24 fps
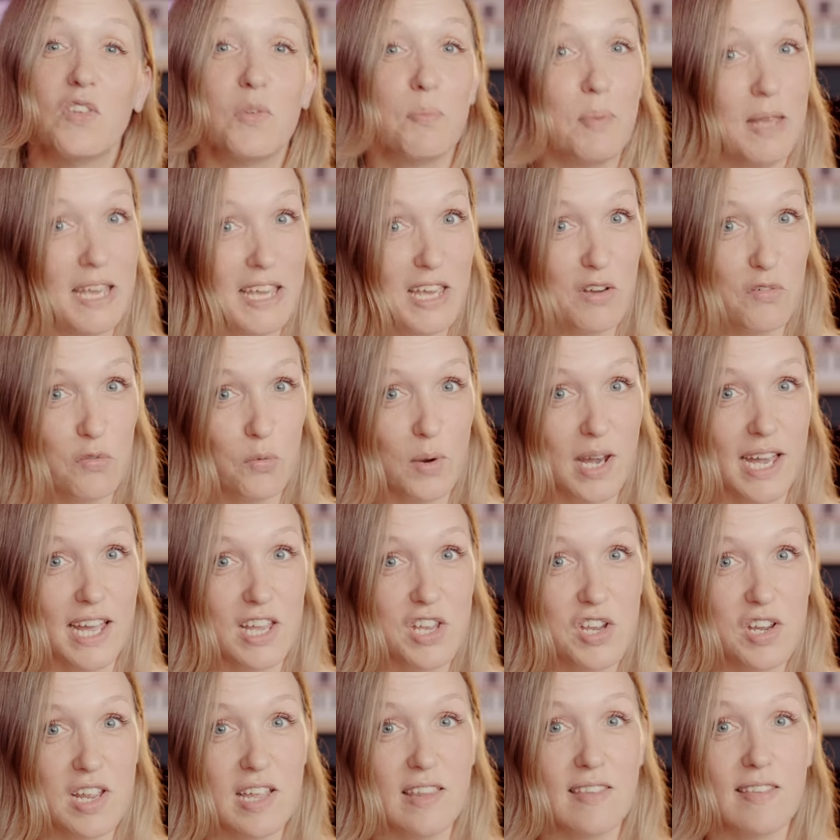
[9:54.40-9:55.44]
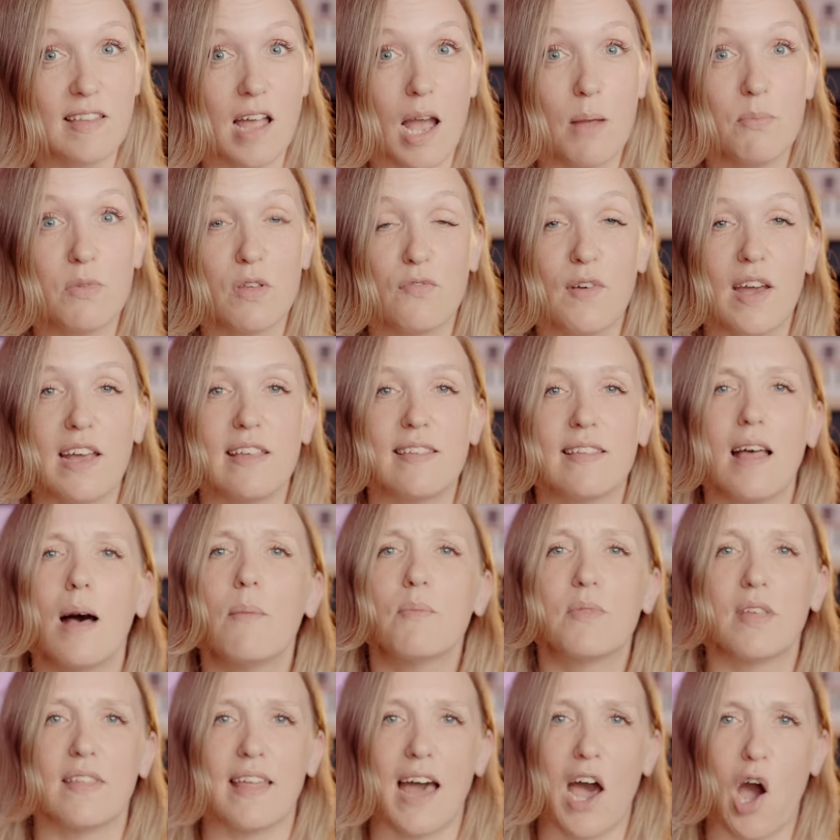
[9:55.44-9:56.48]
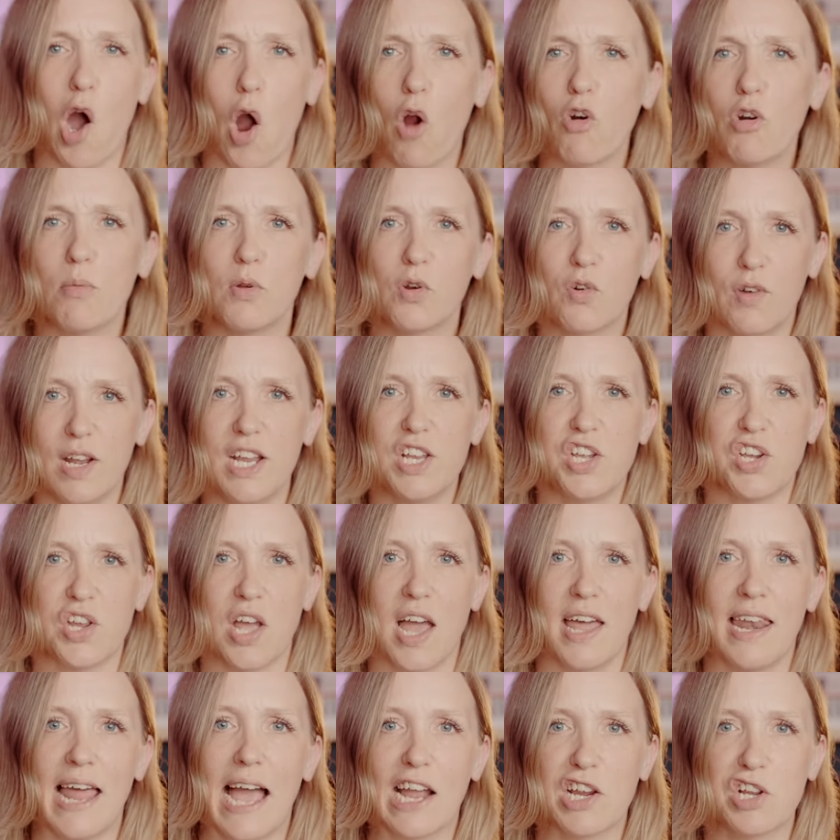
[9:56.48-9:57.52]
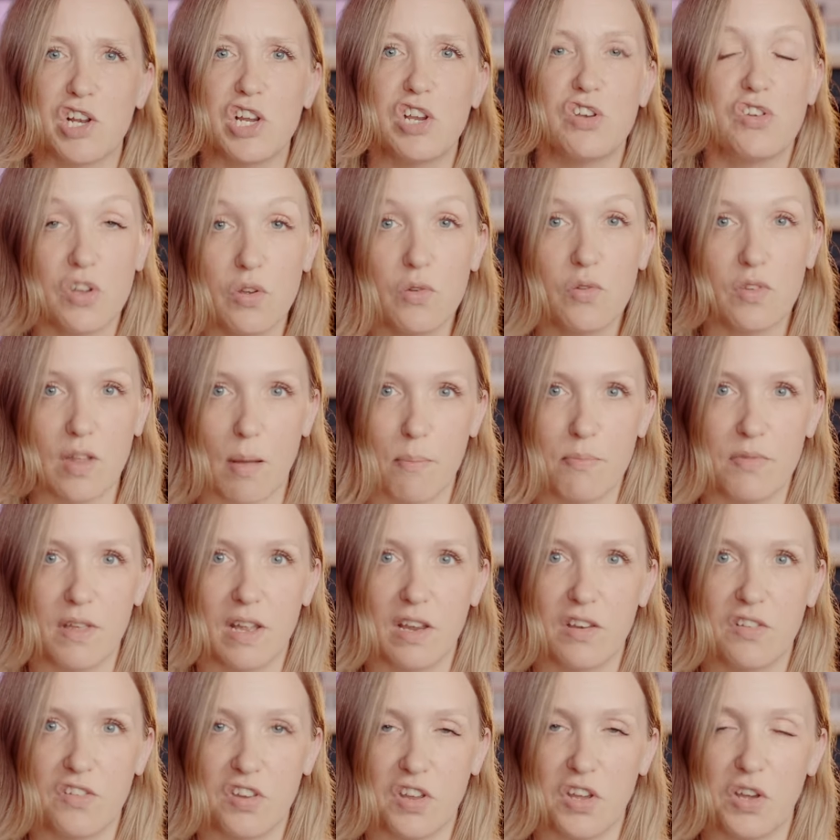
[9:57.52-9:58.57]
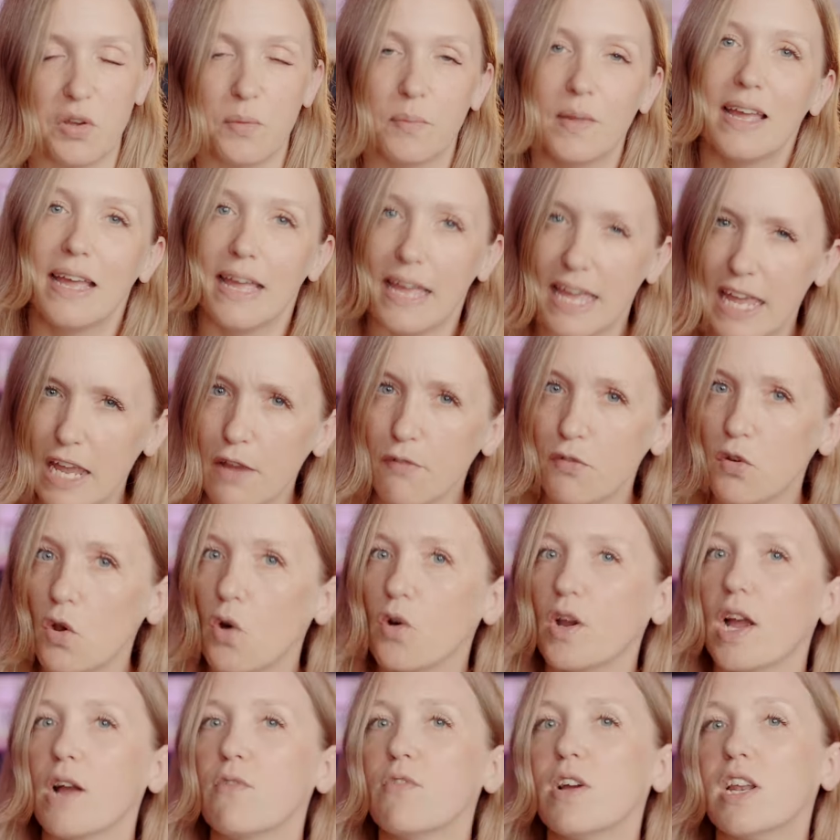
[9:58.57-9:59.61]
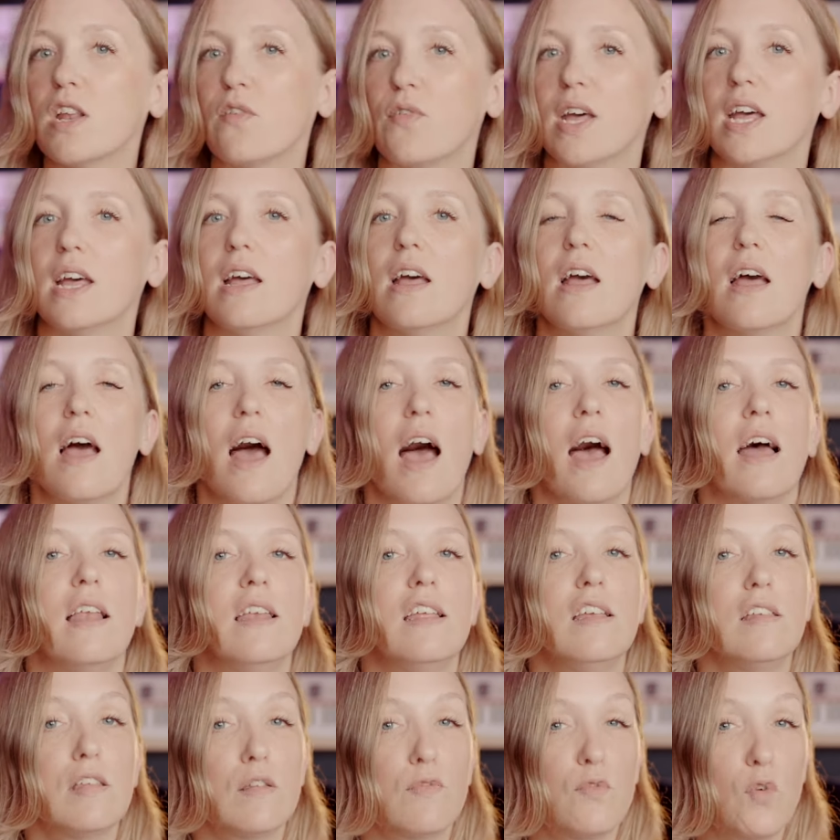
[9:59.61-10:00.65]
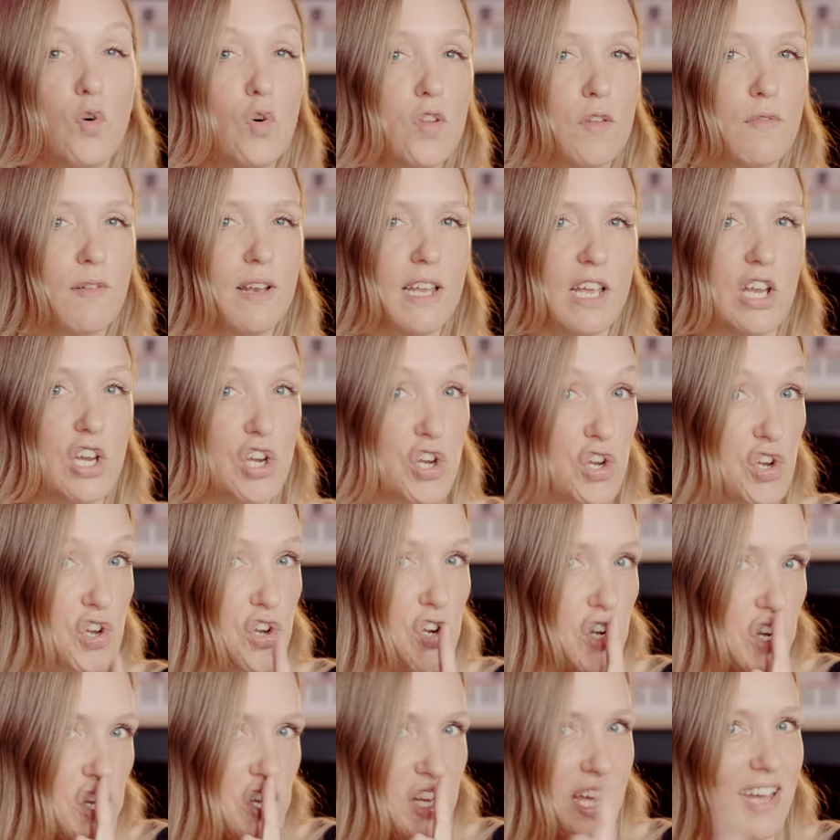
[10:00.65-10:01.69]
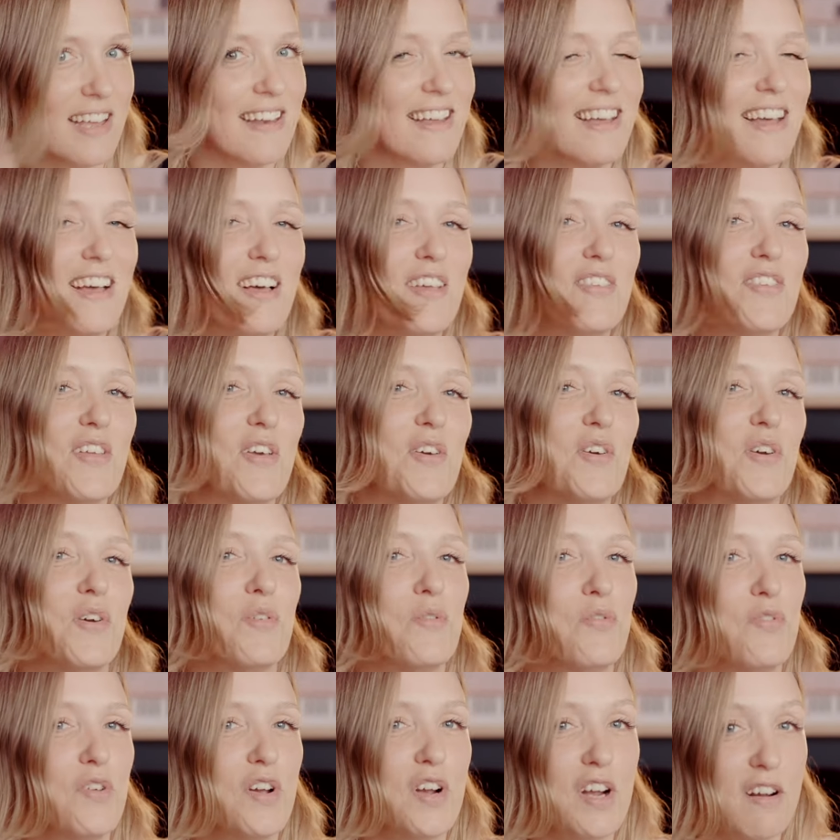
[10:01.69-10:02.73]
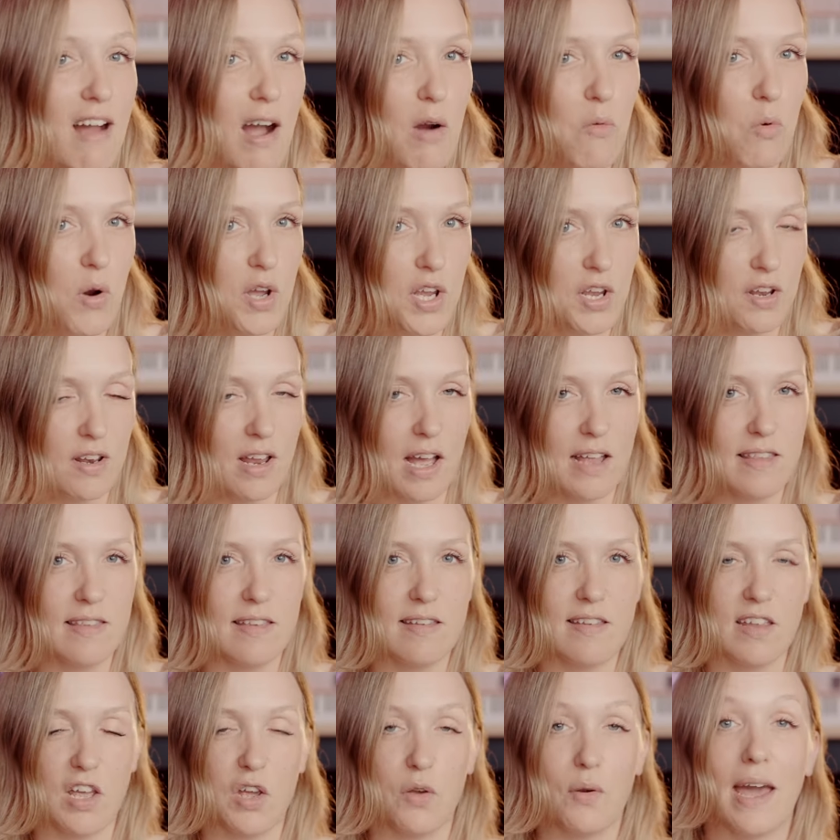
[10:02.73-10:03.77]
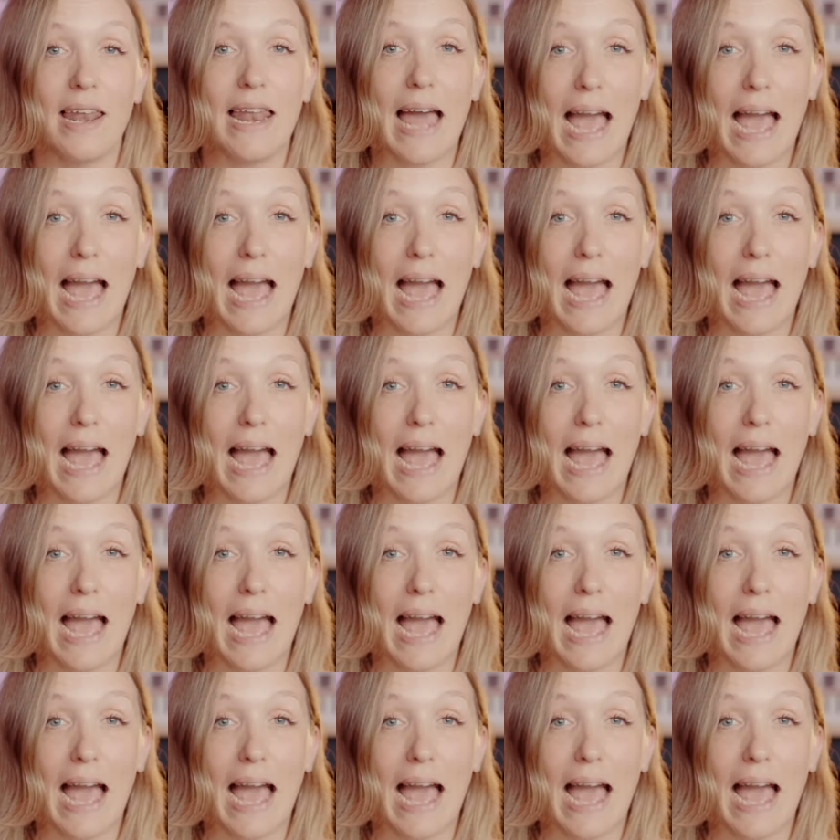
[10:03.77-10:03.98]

Speaking of which, it's time to face up to that horrible creature and actually do something to, if not get rid of it, at least forcefully shush it so you can figure out what you'd like to do and